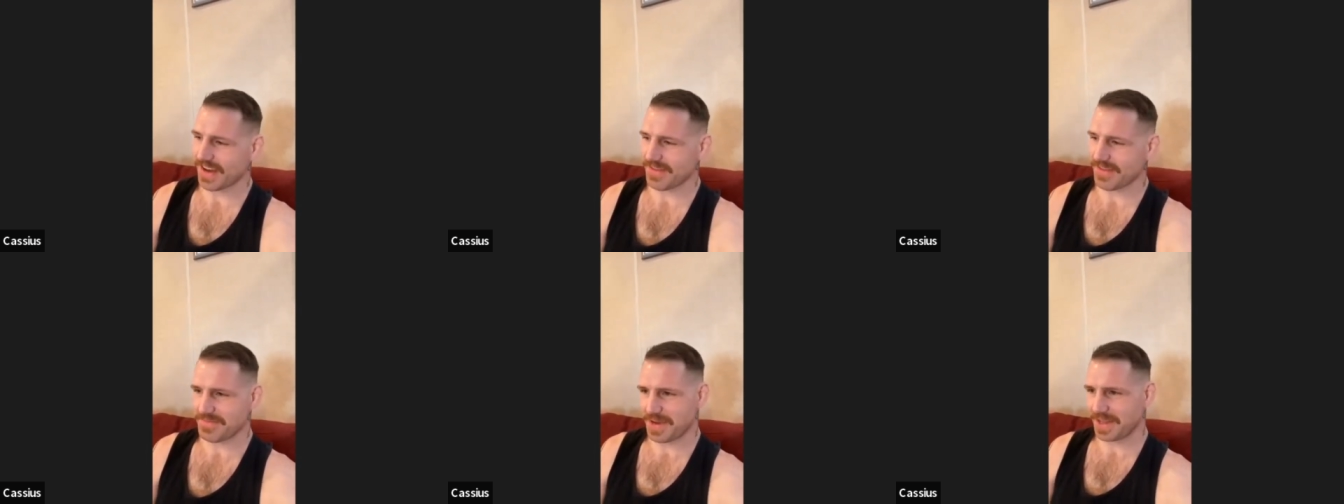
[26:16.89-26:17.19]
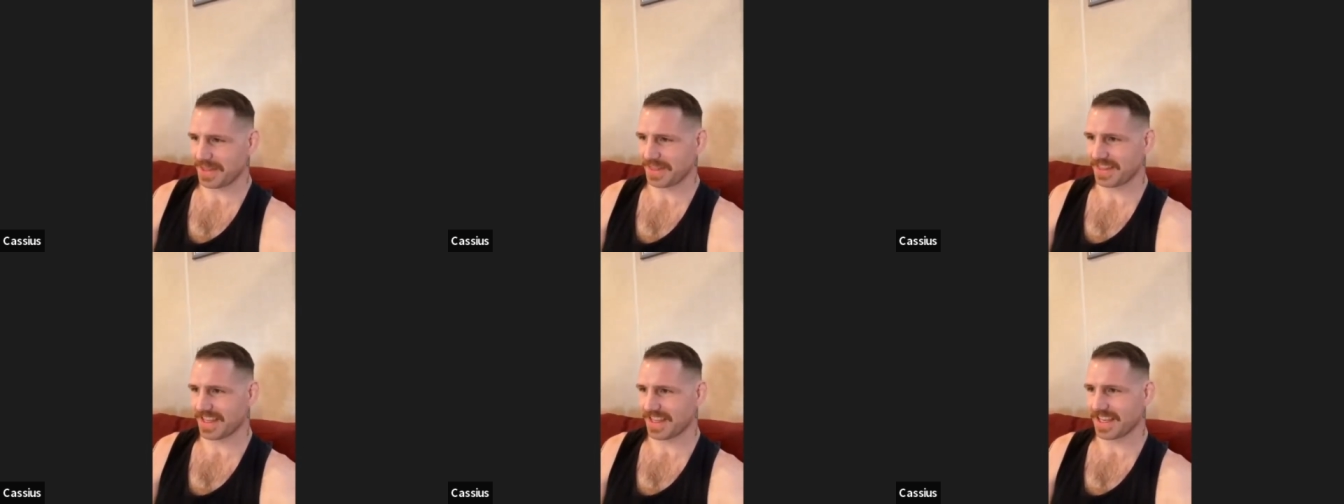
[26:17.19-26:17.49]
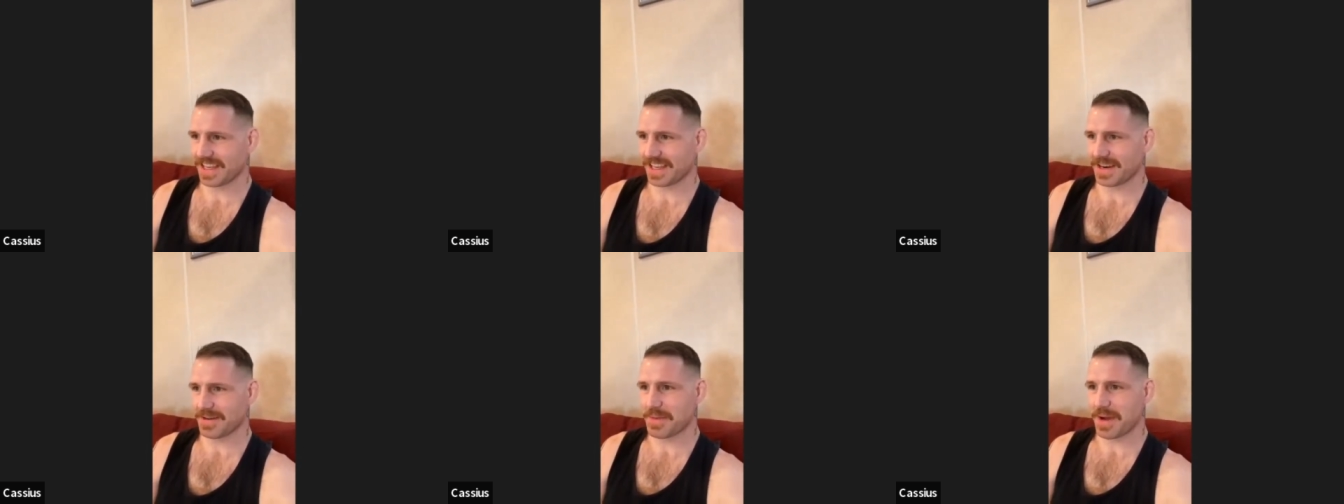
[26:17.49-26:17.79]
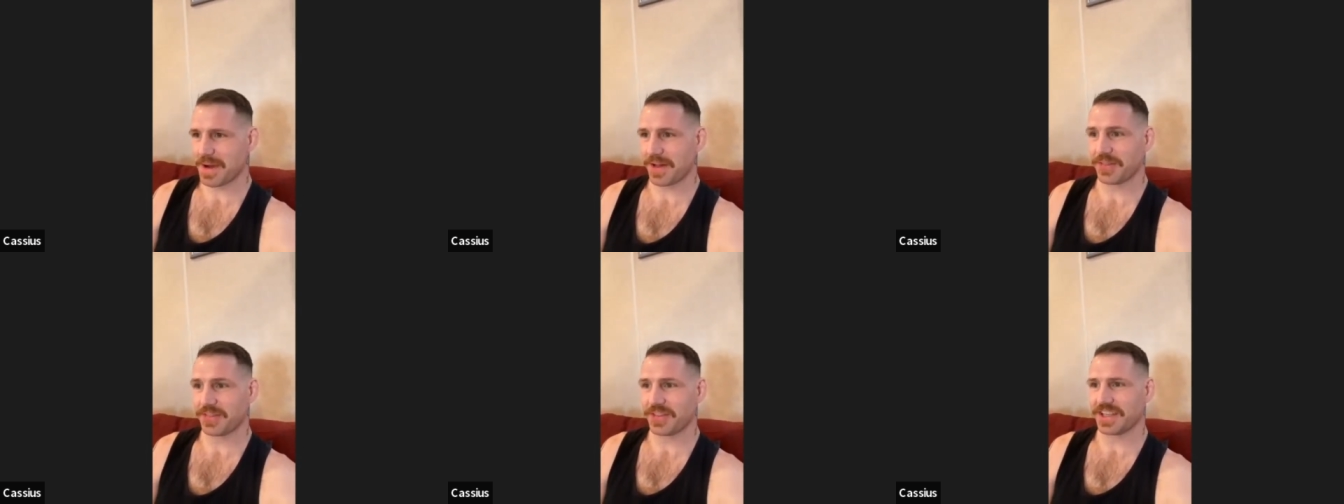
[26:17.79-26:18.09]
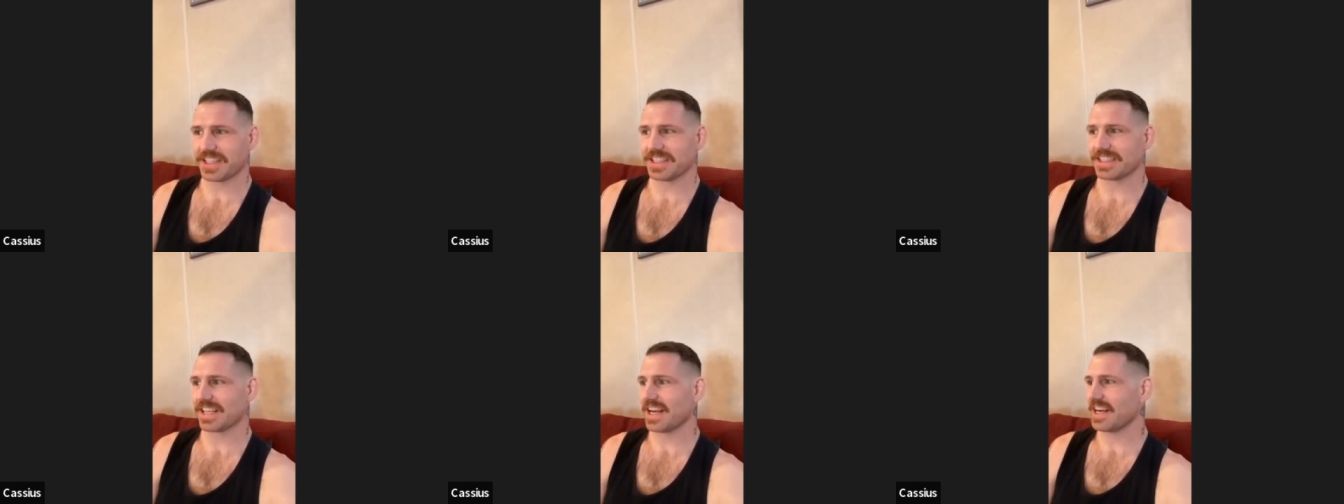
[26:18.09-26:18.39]
I've been thinking about
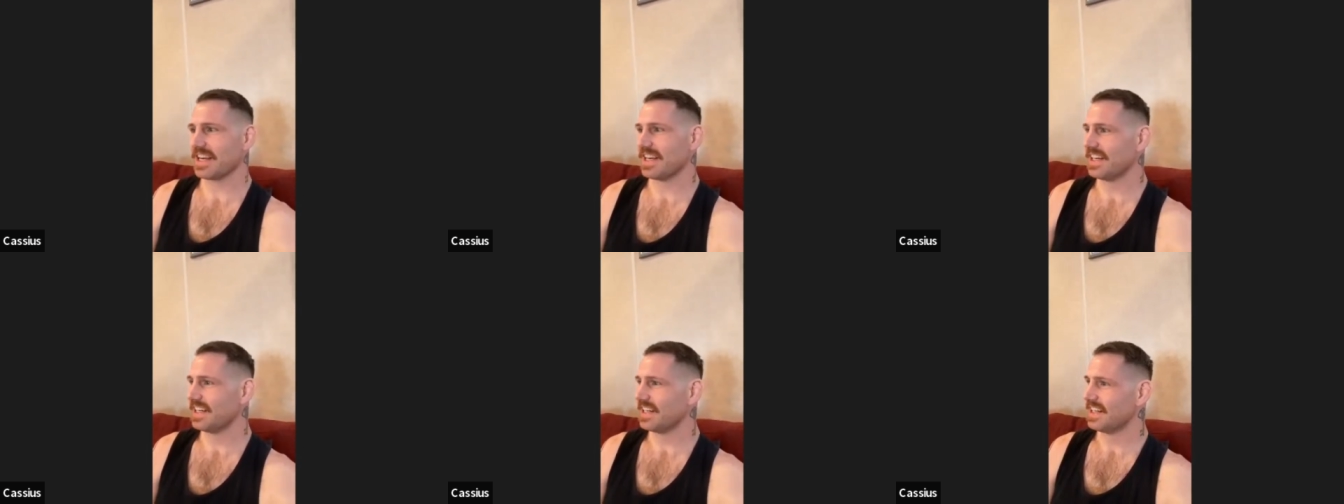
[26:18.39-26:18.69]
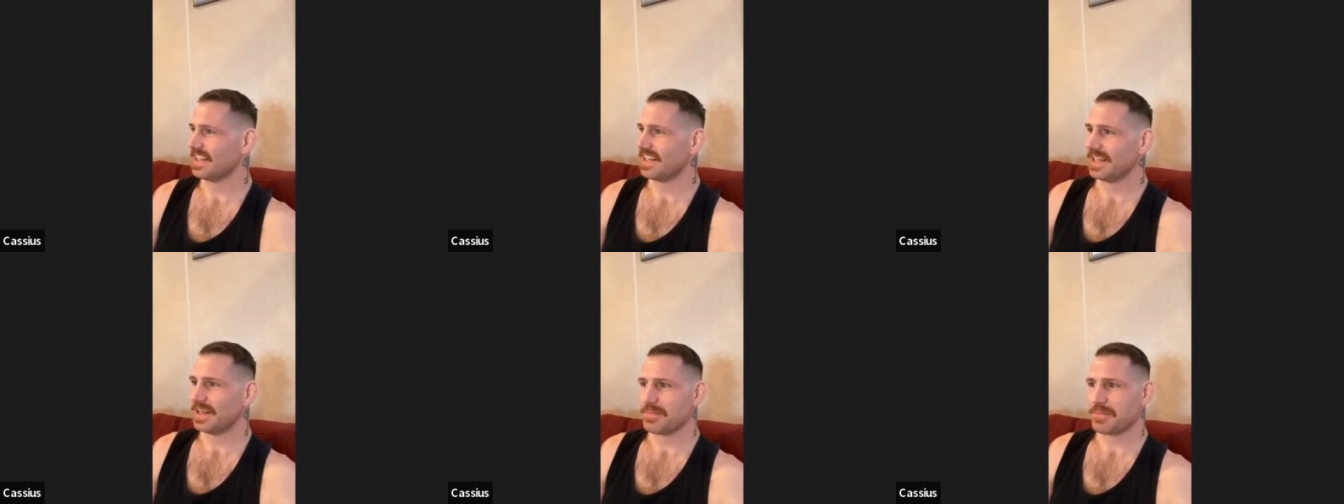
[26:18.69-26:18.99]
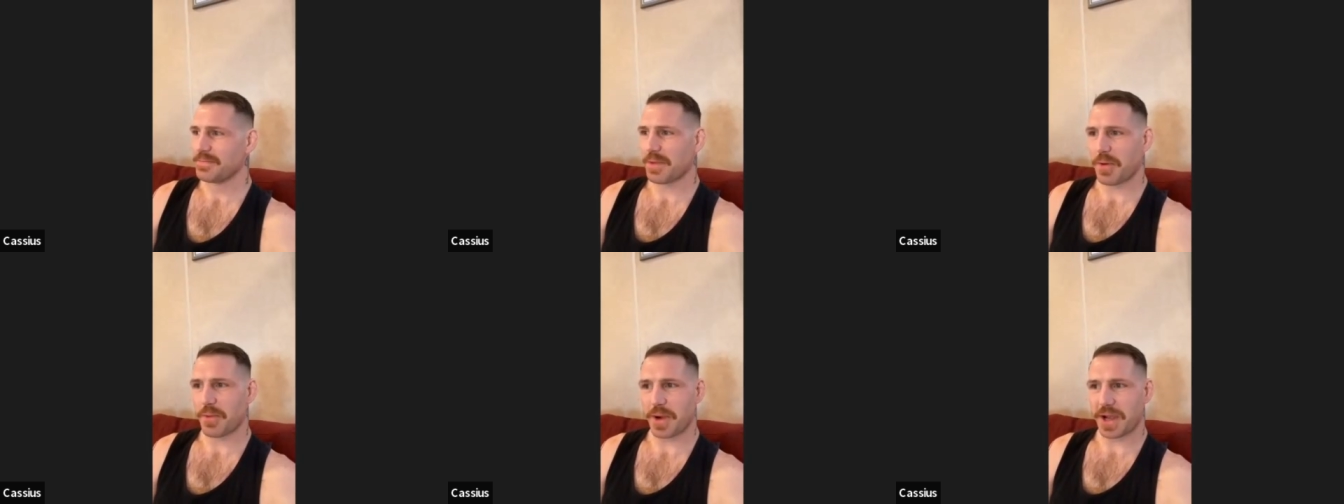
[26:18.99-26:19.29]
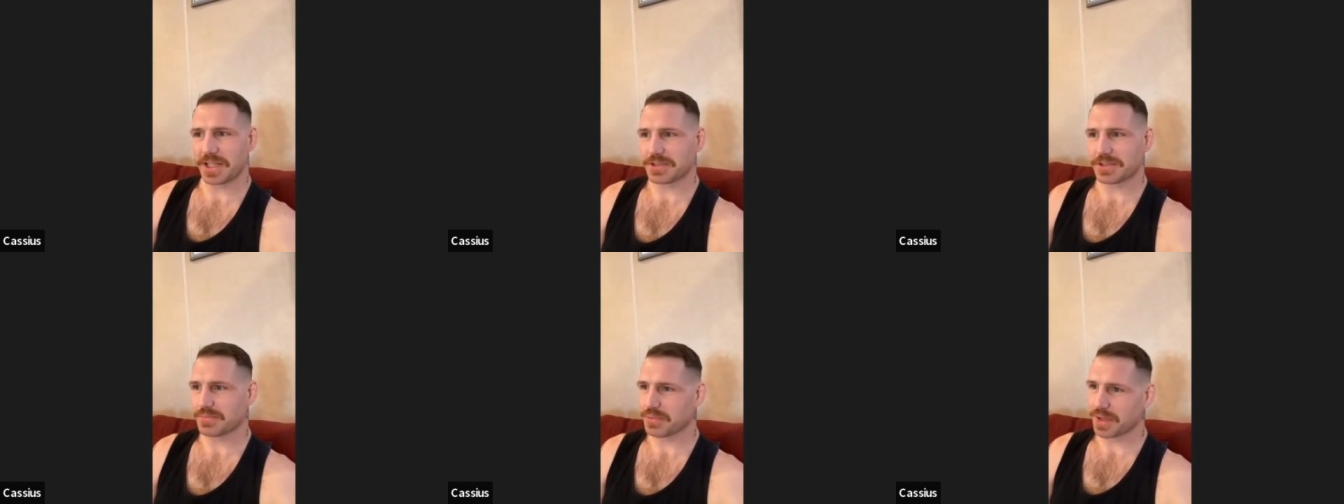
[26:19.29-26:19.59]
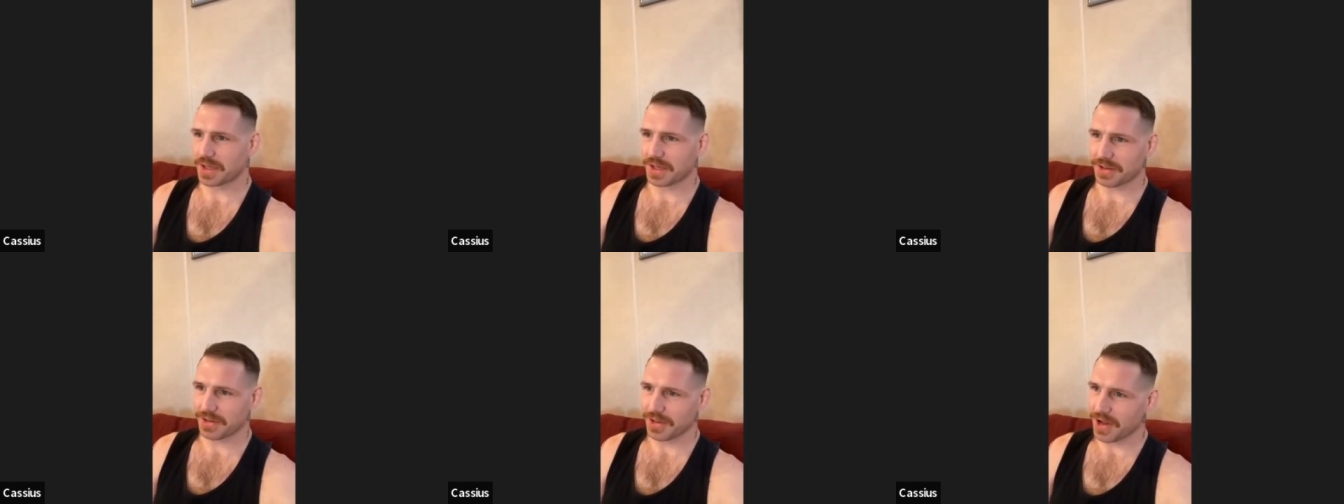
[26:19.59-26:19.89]
this. I, my weight's
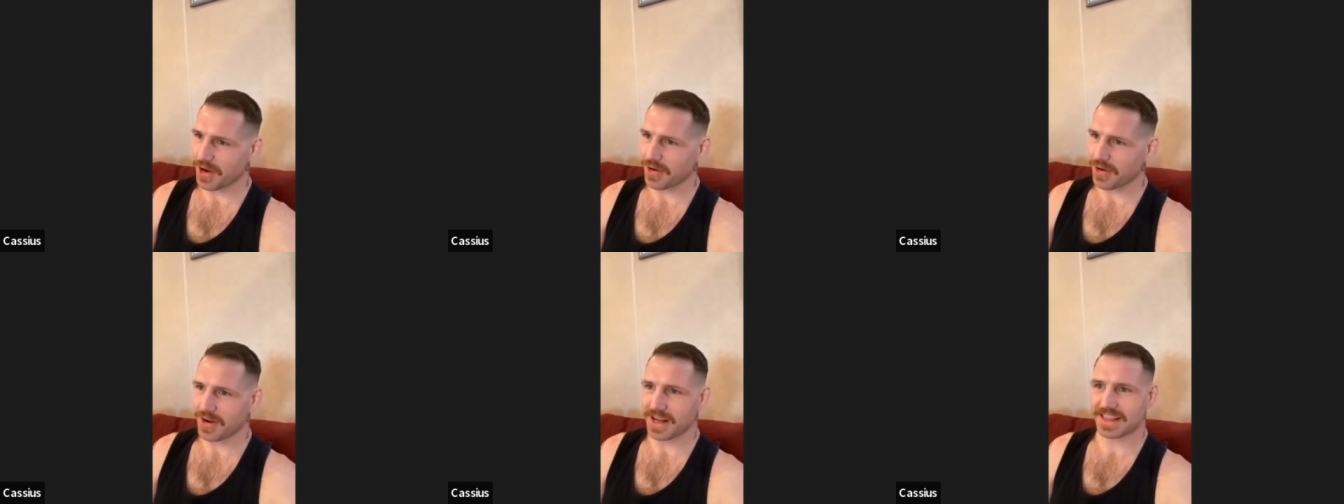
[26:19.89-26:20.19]
pretty low.